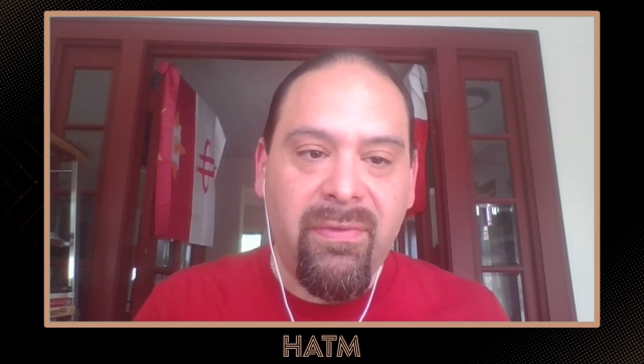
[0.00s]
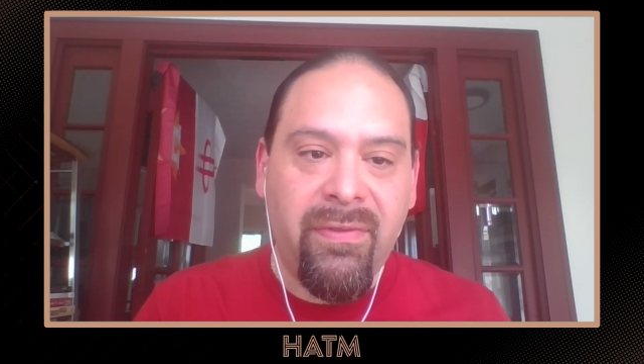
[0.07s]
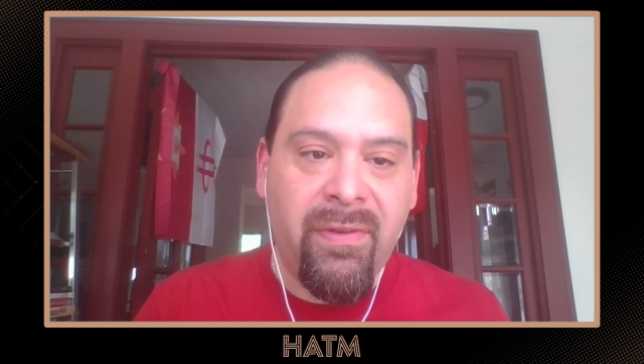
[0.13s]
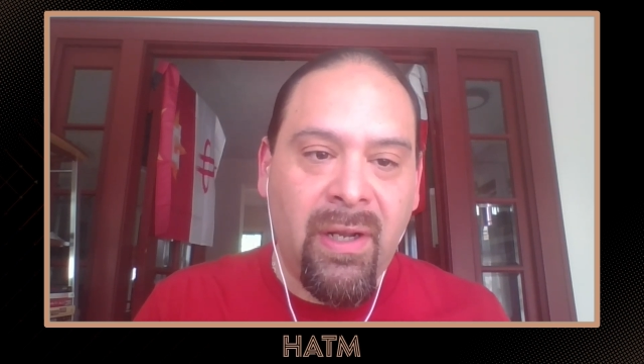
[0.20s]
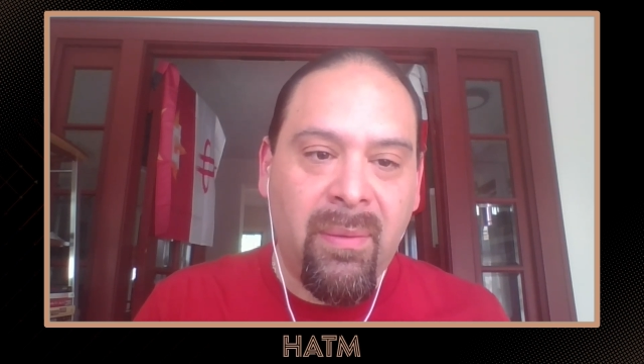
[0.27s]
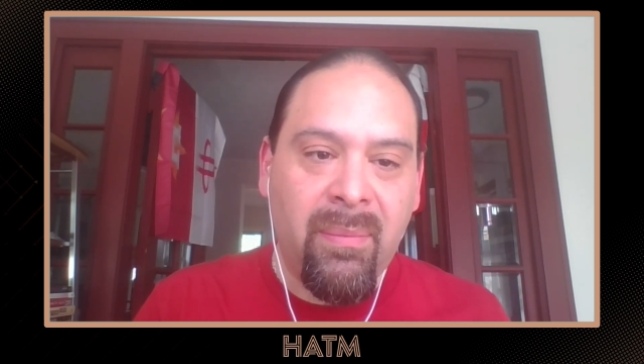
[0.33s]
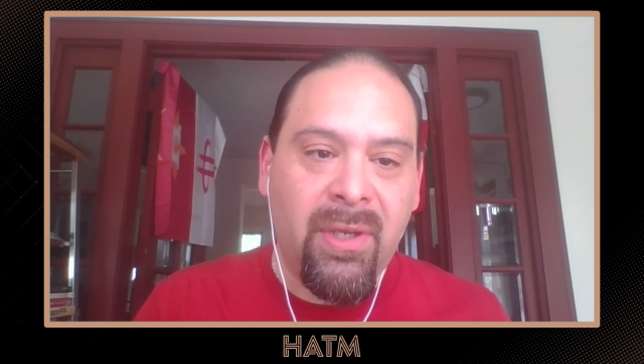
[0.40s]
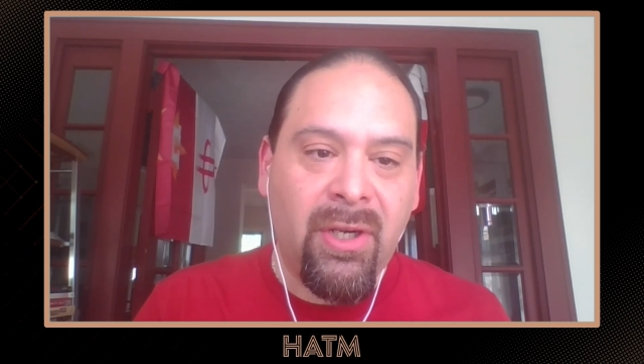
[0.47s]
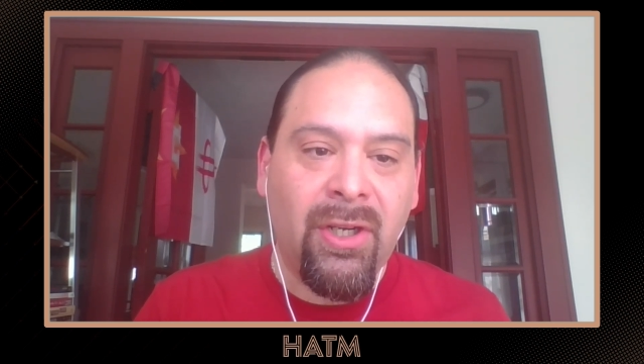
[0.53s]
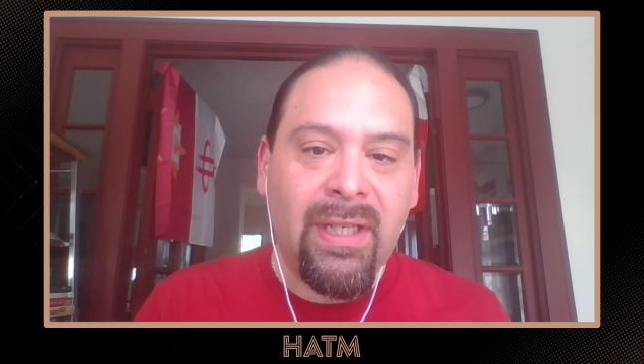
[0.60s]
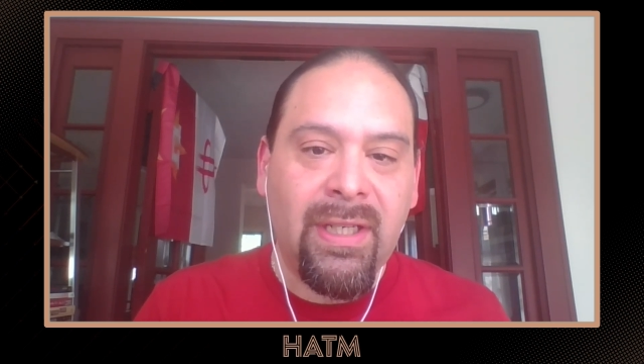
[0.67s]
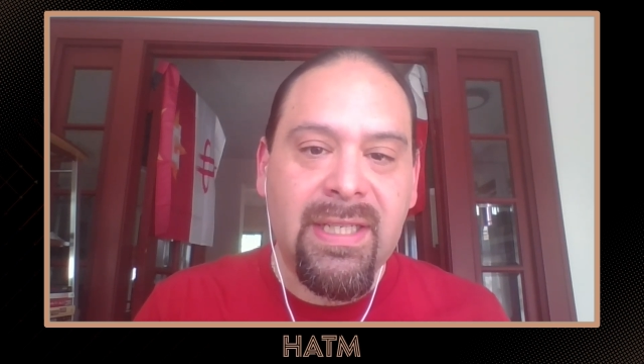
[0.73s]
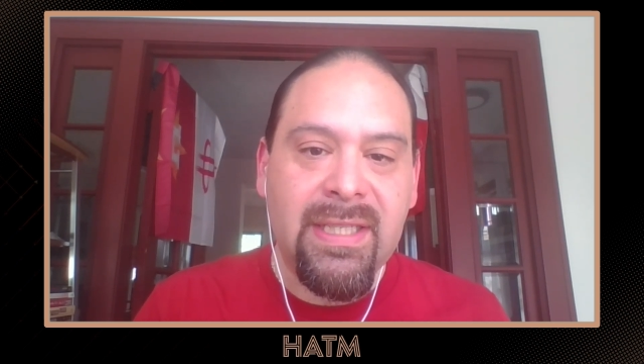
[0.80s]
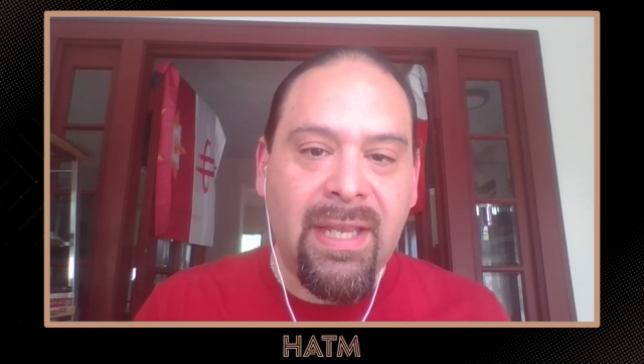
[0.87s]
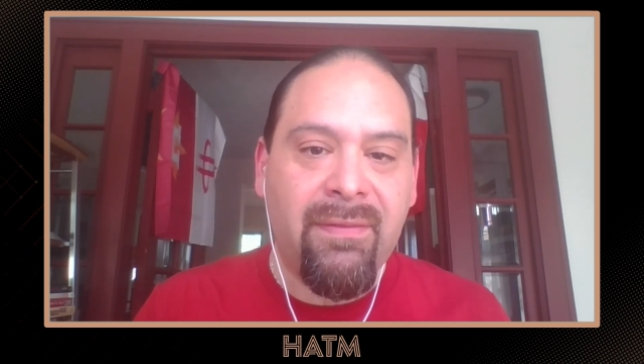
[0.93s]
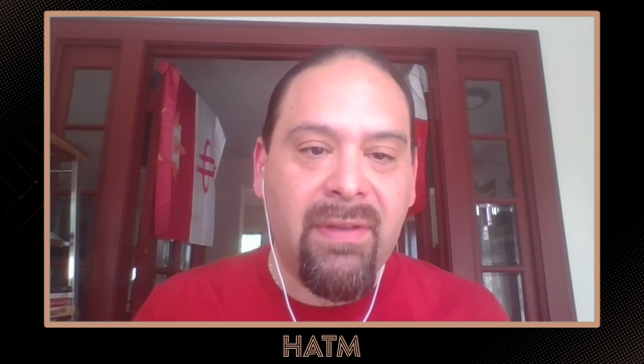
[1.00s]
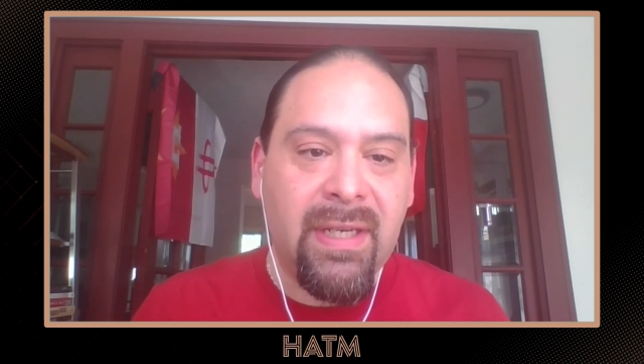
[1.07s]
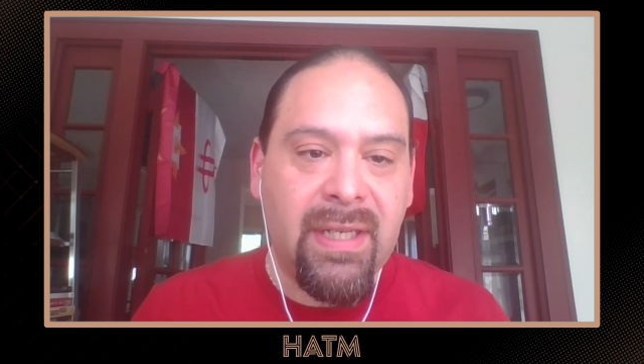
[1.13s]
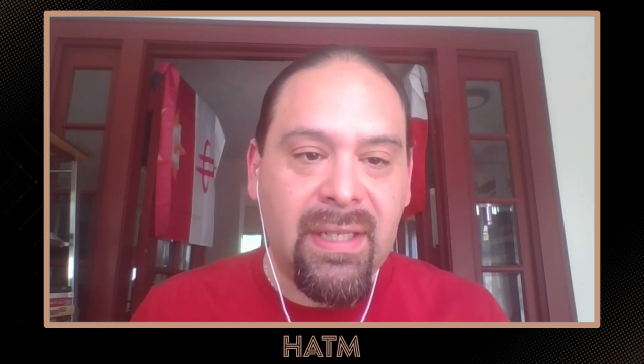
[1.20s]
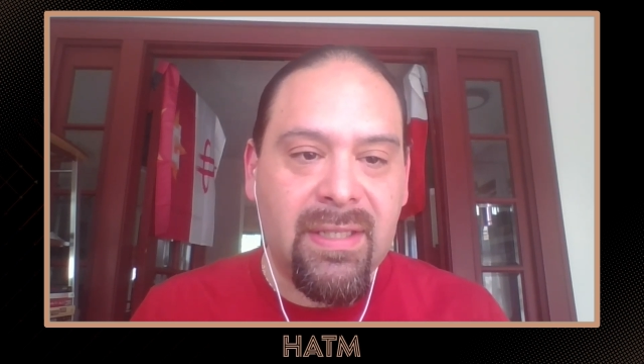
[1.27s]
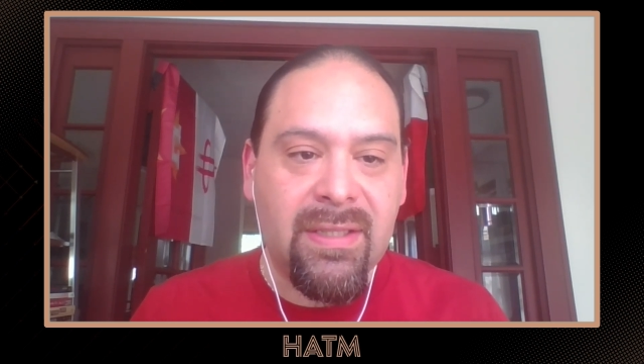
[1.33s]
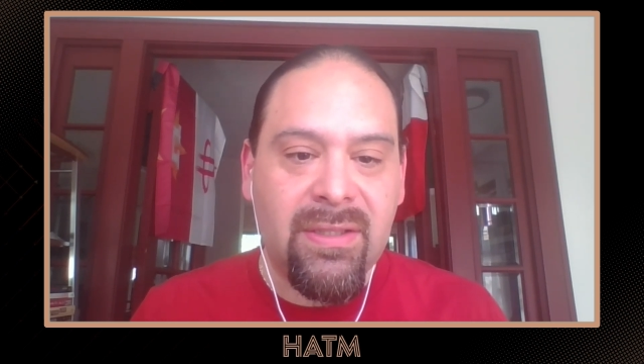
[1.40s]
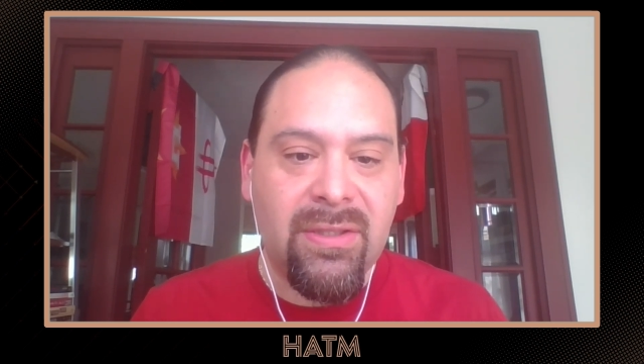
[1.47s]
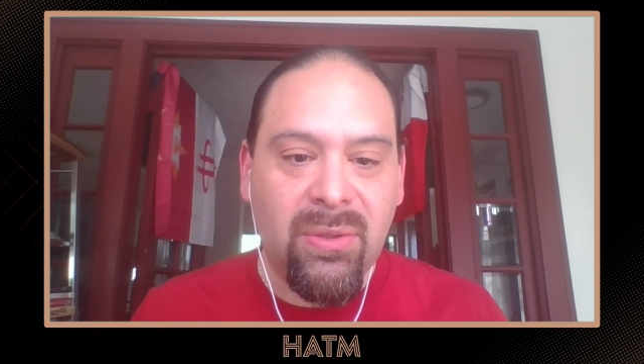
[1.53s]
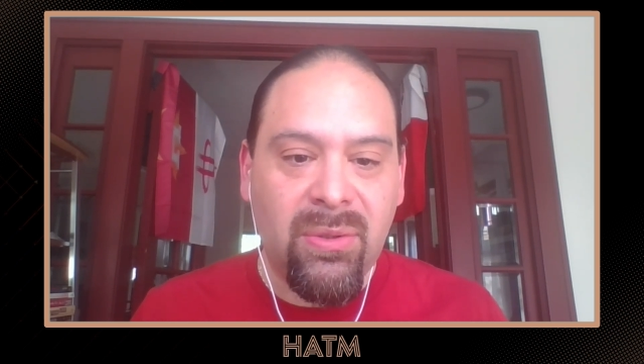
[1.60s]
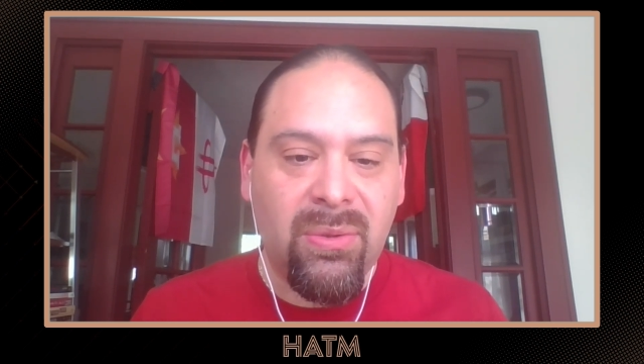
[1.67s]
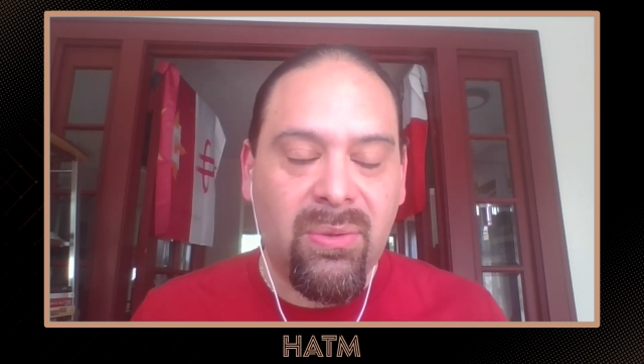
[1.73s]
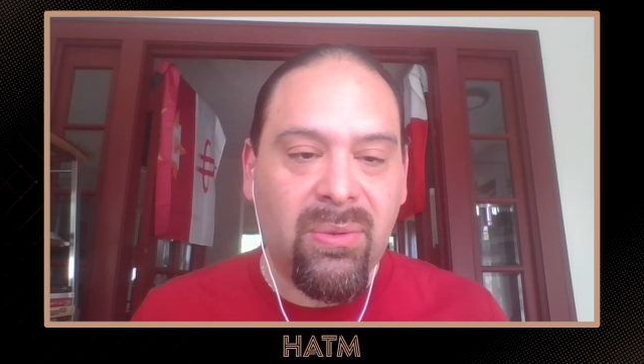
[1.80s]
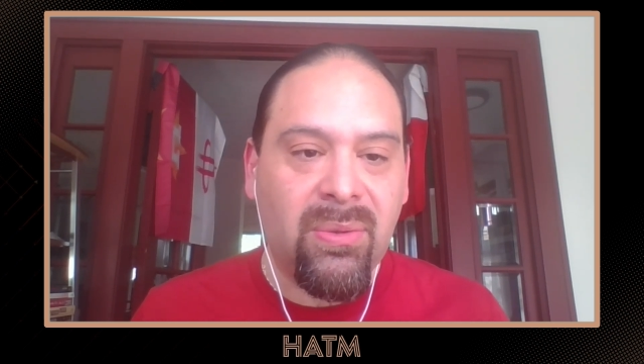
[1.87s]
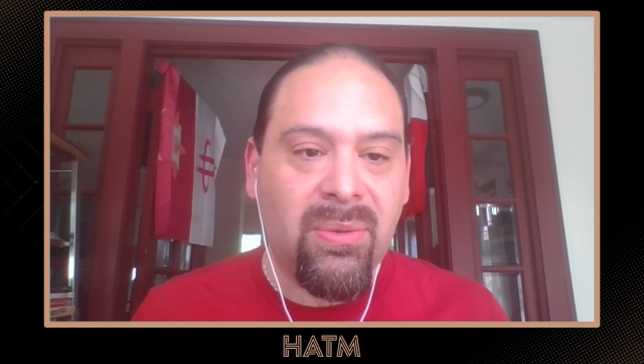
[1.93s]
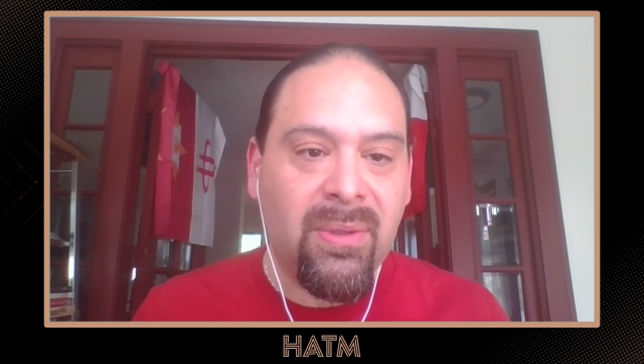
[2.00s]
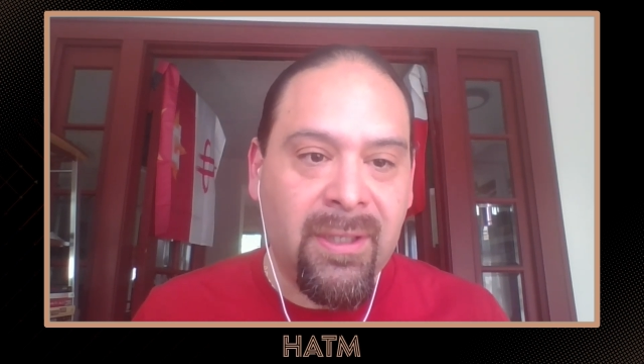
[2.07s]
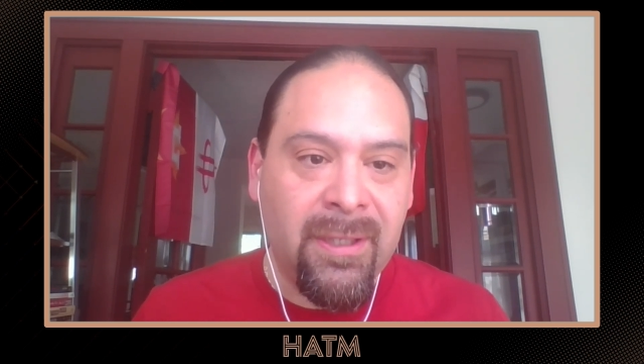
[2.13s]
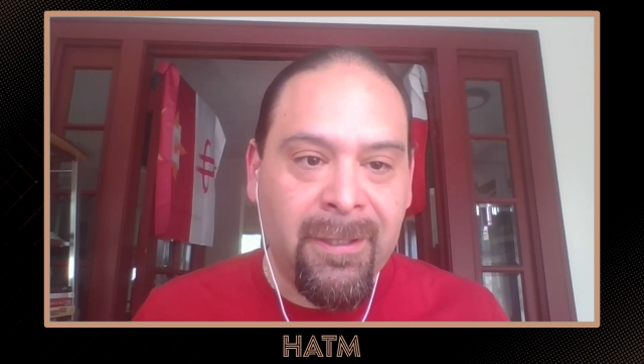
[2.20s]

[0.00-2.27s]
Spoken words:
from the early 70s to